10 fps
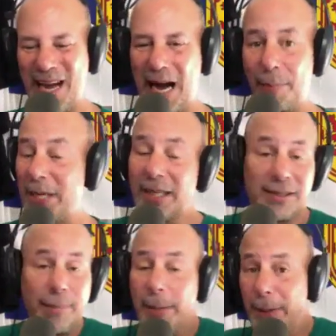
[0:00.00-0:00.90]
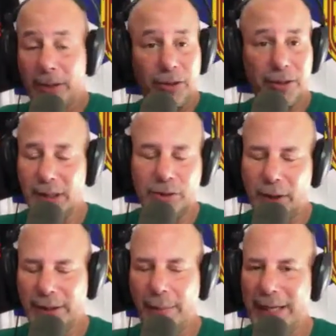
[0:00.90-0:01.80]
But yeah, send me pictures.
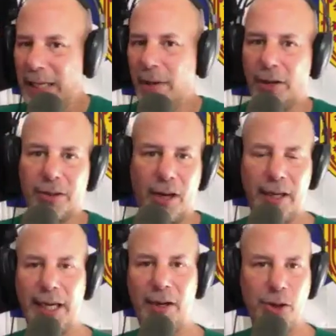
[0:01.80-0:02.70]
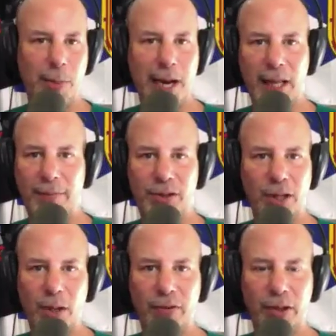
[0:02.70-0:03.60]
Send me emails. On air, Your Mac Life
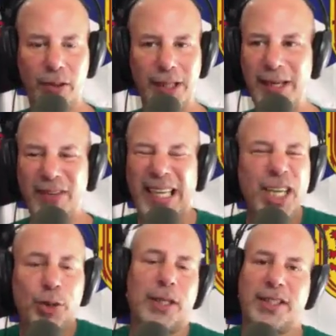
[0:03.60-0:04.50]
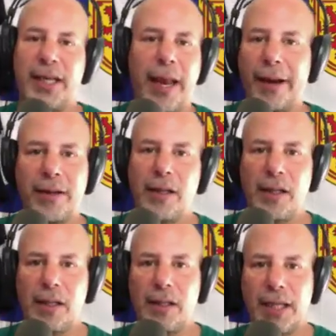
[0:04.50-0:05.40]
Show, if you're even interested in it.
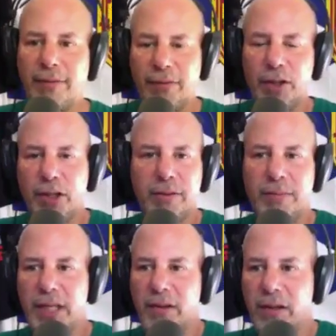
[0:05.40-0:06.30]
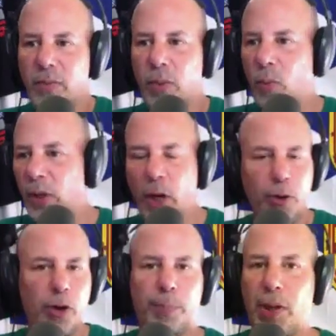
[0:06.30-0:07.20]
Even if we don't
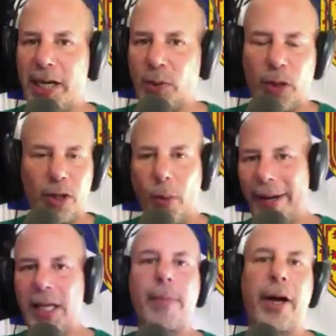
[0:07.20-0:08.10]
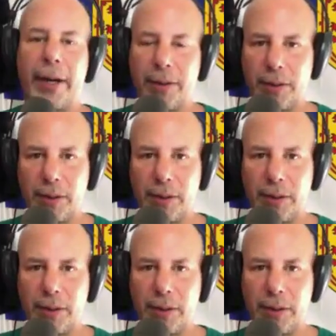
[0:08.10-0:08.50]
know the price, we don't know anything about it.